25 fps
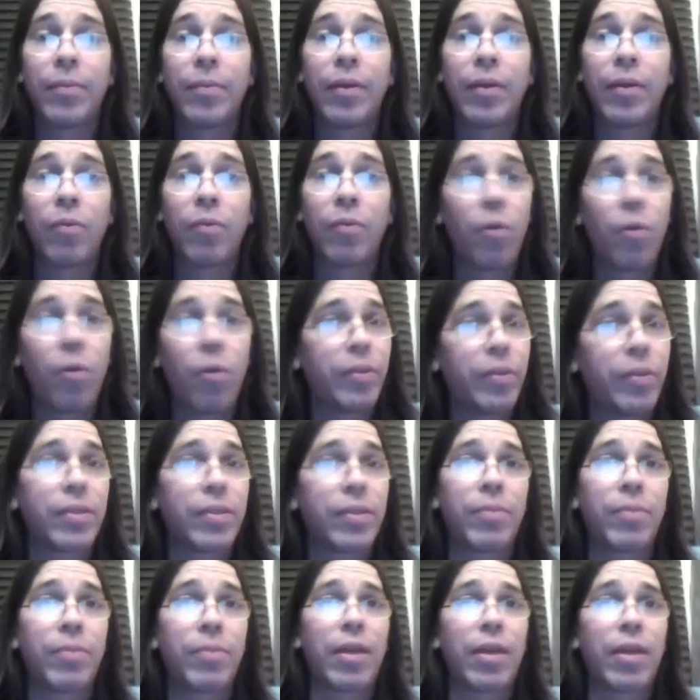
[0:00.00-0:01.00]
It won't be
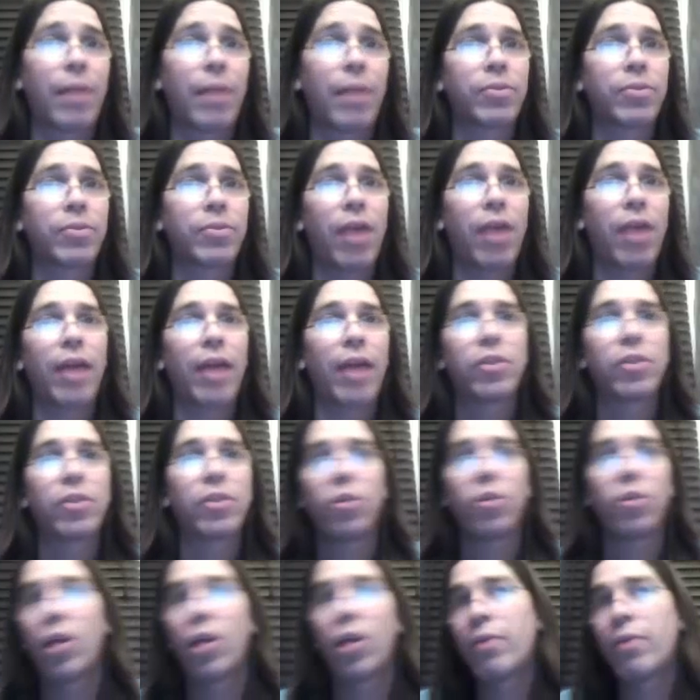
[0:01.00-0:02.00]
something abstract.
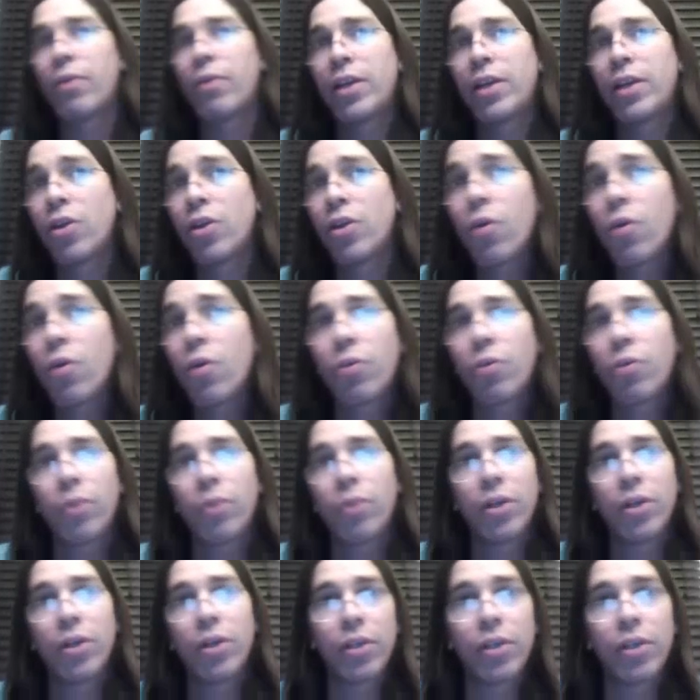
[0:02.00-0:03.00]
You'll already know the
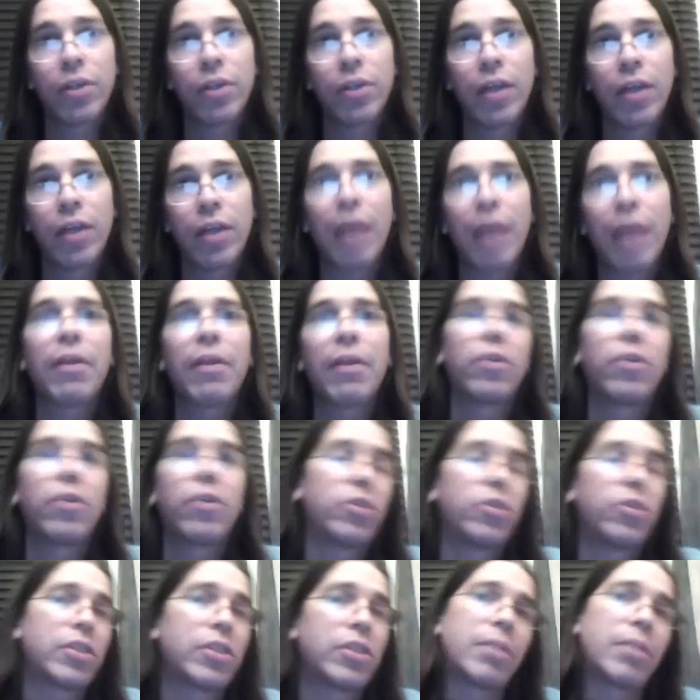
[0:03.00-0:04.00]
word, and then you
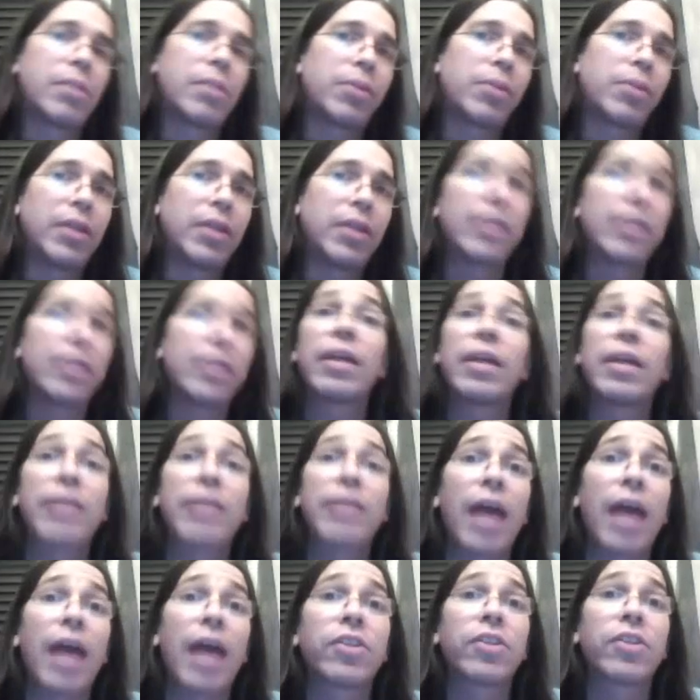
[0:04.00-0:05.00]
just simply need to
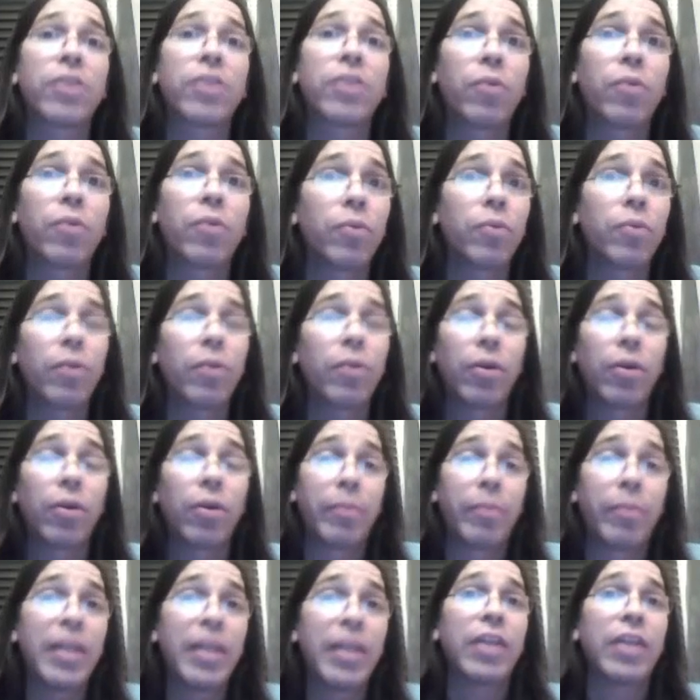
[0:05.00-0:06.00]
attach a
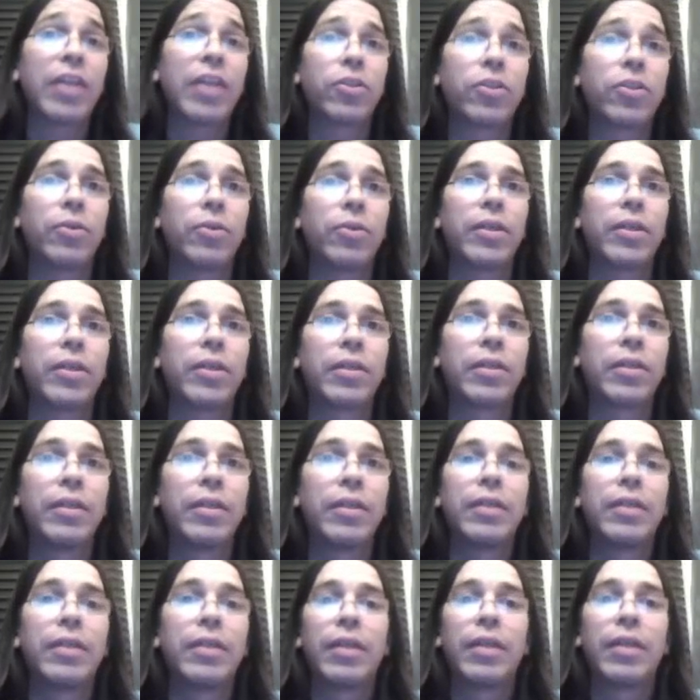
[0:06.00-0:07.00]
meaning to it.
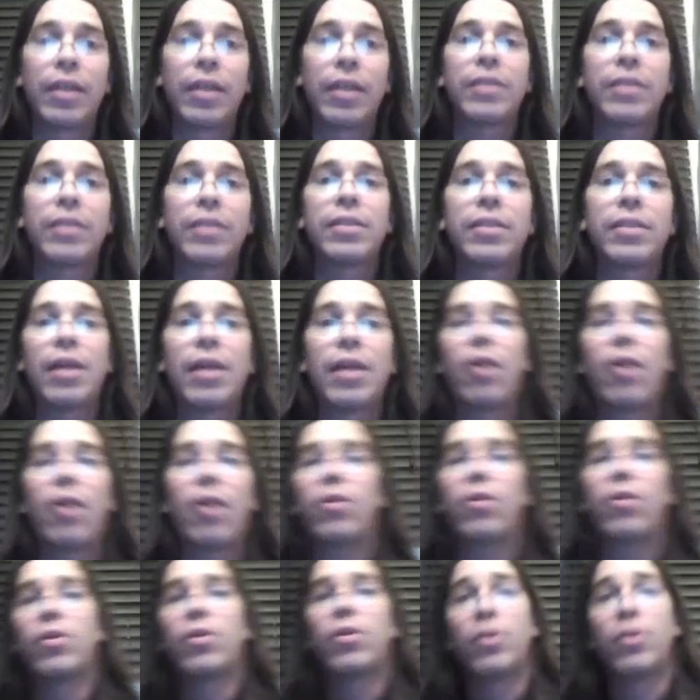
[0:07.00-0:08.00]
And this is
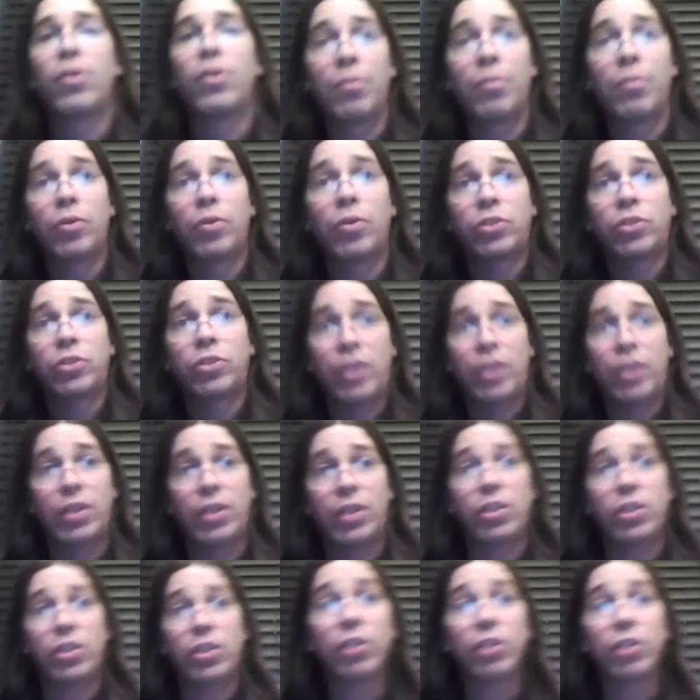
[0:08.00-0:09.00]
how most
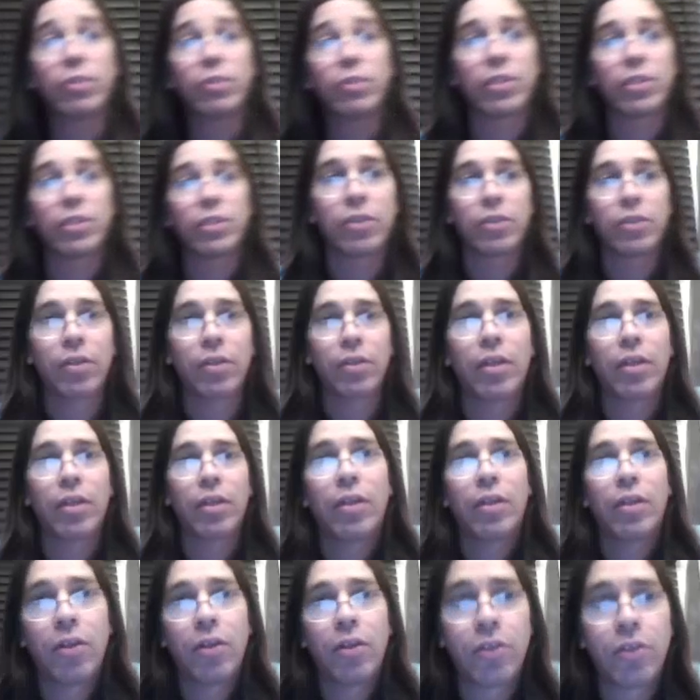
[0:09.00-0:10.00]
children
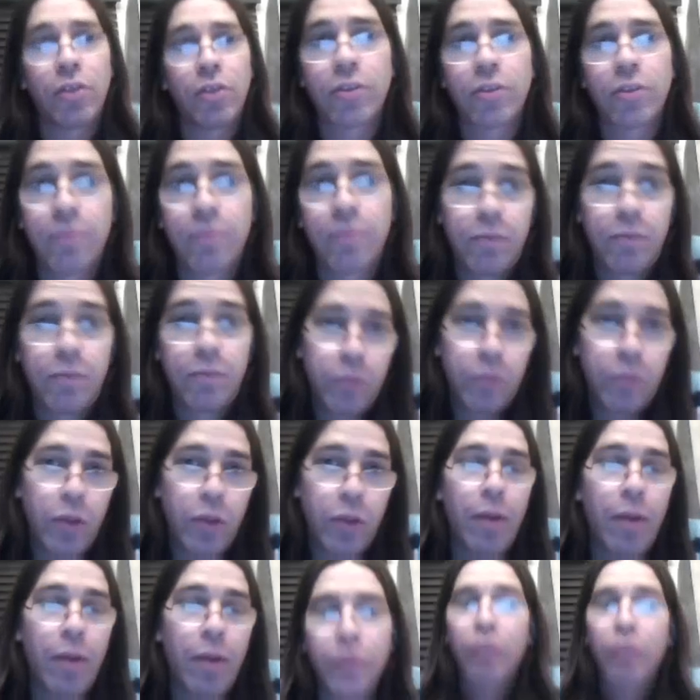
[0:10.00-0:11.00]
learn.
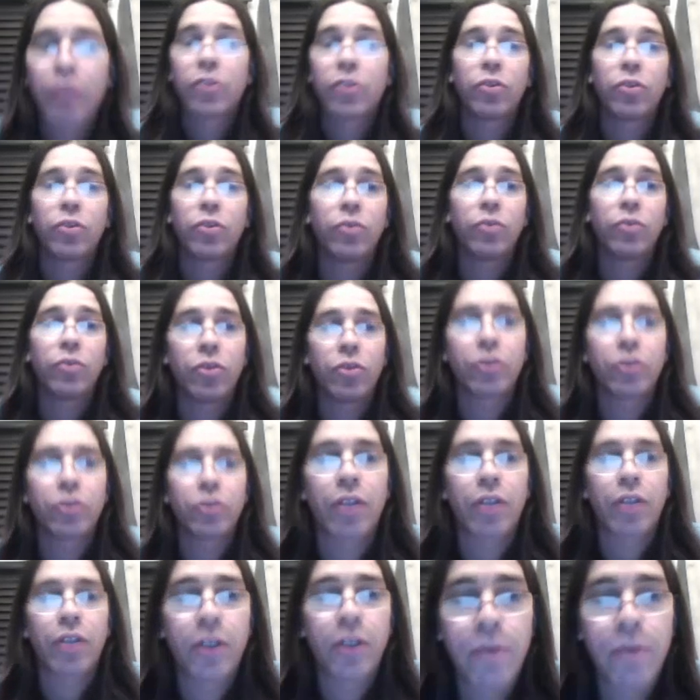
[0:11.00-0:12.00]
Soon you'll
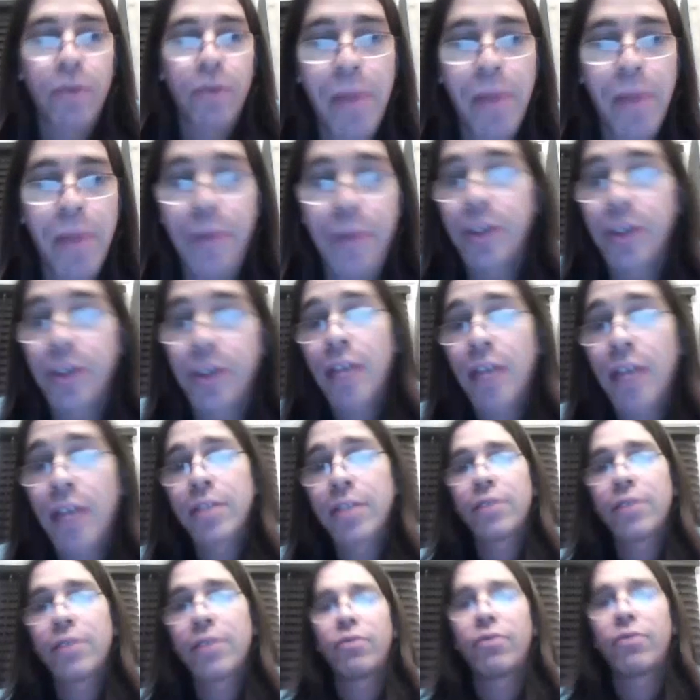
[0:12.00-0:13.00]
start to remember
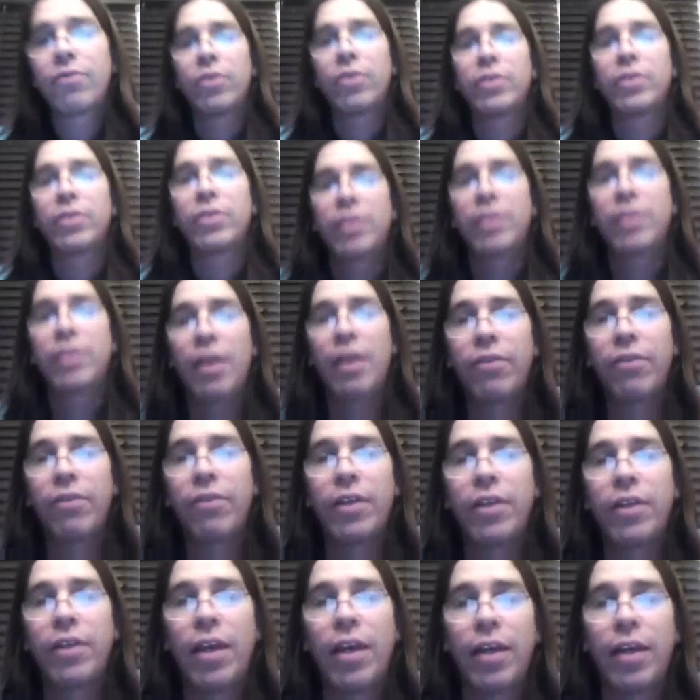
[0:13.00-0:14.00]
dozens of words
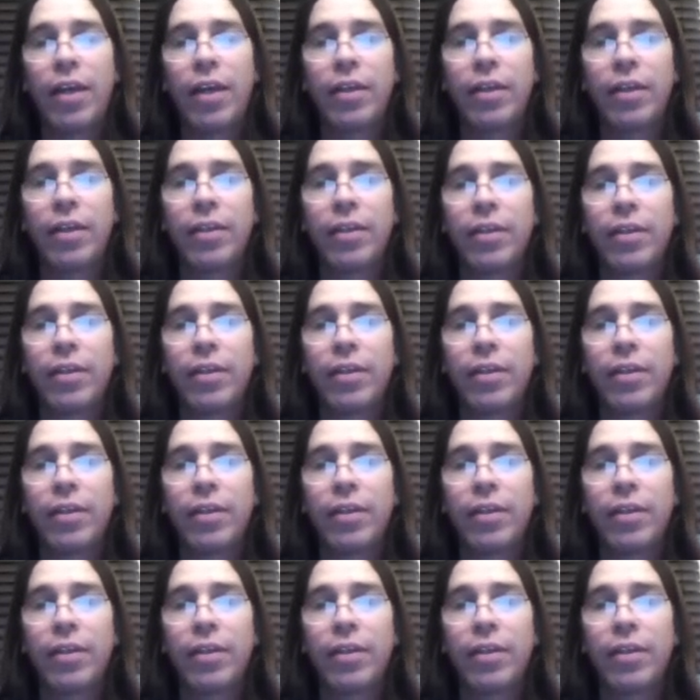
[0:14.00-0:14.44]
every day,